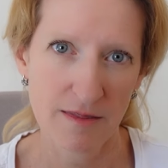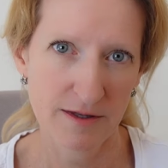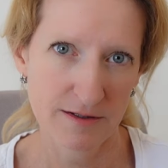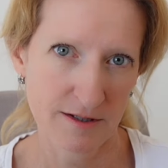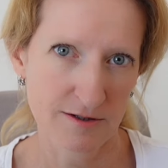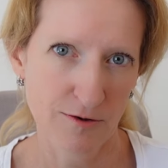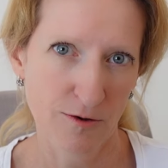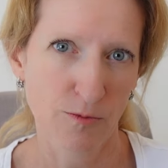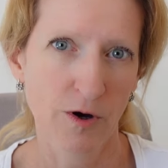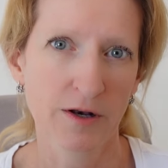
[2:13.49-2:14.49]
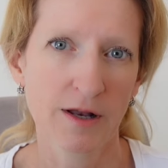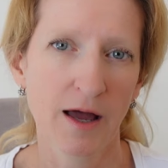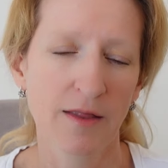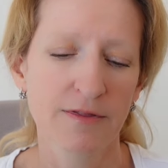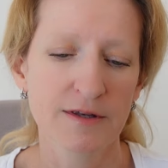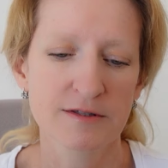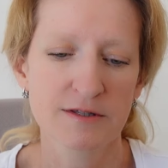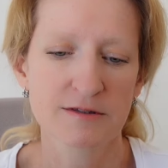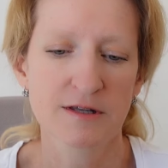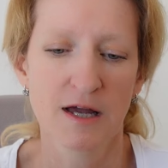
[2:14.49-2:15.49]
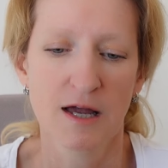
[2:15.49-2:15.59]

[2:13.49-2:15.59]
This is all one and this is